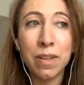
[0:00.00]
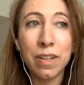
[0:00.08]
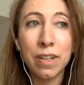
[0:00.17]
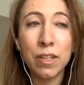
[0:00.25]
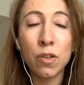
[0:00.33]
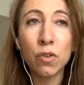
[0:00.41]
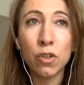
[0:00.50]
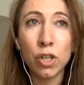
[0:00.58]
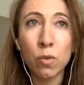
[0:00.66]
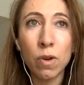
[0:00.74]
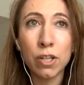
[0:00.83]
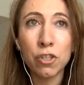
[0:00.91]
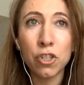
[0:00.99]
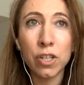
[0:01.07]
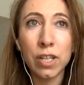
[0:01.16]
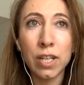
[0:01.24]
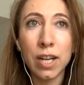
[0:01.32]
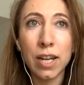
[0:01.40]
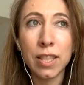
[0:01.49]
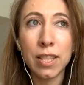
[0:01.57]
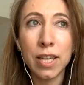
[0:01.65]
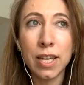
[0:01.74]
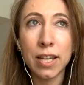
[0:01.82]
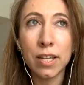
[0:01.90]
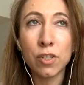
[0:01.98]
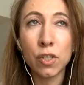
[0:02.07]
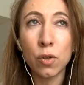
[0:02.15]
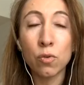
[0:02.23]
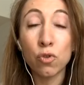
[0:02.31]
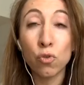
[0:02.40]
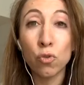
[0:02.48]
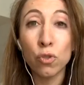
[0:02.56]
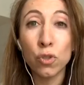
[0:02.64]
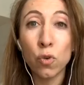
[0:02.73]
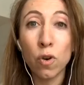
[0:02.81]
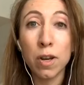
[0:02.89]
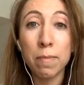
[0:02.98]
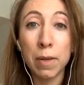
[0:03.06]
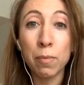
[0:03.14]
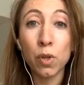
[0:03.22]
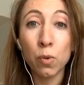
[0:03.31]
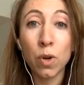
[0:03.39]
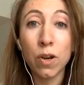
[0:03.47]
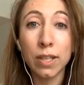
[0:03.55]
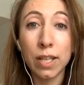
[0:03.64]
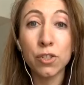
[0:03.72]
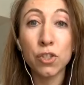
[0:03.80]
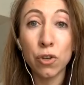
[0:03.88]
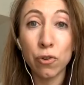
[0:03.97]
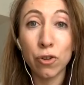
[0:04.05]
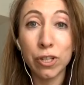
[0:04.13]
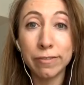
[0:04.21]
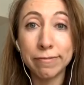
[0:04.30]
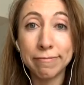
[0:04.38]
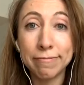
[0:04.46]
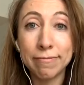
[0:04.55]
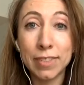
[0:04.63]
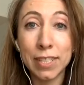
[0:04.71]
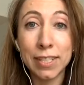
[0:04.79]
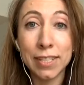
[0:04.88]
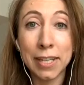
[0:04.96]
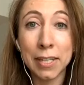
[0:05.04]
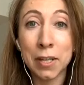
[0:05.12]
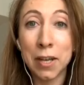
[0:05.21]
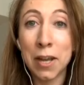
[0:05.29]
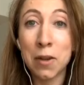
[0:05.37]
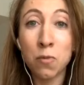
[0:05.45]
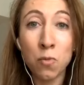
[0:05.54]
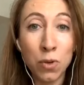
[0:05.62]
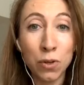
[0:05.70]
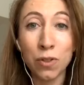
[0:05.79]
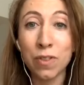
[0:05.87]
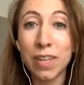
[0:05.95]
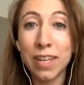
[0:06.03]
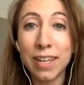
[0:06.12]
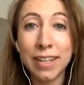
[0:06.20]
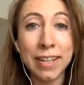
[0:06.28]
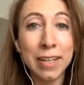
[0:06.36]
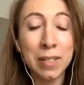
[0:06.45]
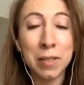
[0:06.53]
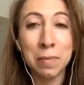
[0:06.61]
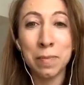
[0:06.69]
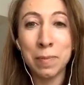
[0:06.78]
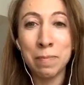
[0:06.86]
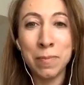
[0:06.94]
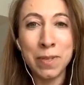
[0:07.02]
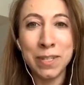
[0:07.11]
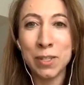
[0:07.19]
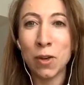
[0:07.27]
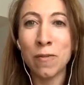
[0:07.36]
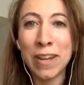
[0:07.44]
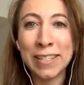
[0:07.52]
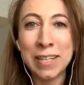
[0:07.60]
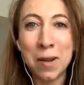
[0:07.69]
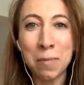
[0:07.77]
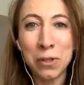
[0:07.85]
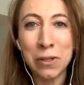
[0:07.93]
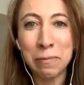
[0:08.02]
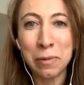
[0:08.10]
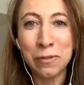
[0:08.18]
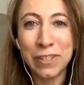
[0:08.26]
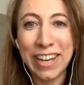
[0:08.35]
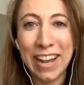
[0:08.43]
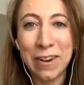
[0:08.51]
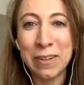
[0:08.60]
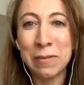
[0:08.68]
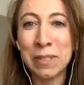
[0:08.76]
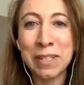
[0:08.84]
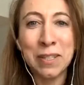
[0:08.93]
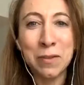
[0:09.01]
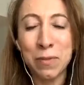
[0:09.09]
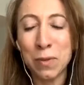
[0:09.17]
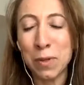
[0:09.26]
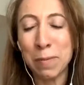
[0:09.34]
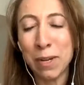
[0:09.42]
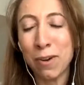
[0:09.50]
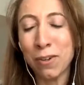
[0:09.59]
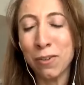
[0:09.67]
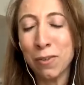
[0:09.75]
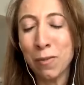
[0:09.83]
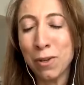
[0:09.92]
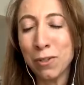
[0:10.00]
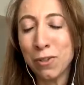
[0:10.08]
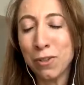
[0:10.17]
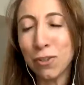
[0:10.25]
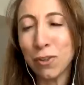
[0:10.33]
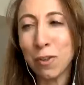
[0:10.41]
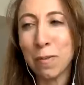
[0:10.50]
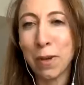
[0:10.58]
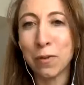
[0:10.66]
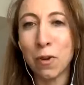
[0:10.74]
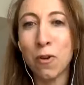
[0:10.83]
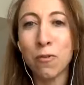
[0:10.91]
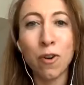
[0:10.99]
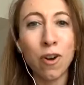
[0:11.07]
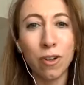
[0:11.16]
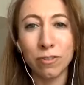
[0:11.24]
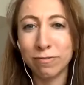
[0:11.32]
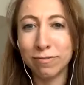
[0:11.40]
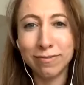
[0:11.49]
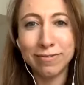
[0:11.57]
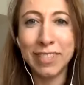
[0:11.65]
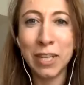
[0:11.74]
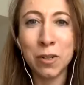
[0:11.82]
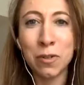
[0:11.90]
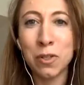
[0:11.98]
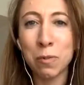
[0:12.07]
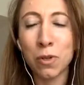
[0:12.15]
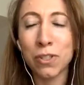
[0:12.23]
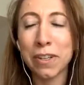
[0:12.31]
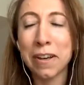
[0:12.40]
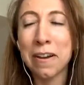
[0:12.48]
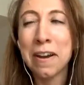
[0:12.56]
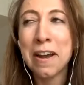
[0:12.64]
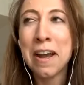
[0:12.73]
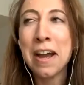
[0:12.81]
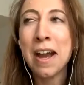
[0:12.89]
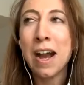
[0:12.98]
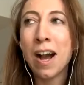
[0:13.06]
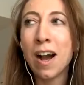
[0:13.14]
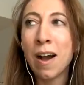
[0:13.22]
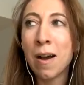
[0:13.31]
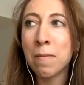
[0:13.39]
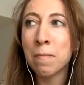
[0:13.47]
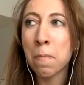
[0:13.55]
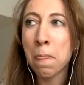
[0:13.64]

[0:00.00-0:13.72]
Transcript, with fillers: you know, good question. I think so. True story people are wearing less deodorant. This is like a real thing. It is mm, mm, surveys and numbers have proved it out. It was in the, there was a big article in the Wall Street Journal about overall, you know, use of personal care. Um,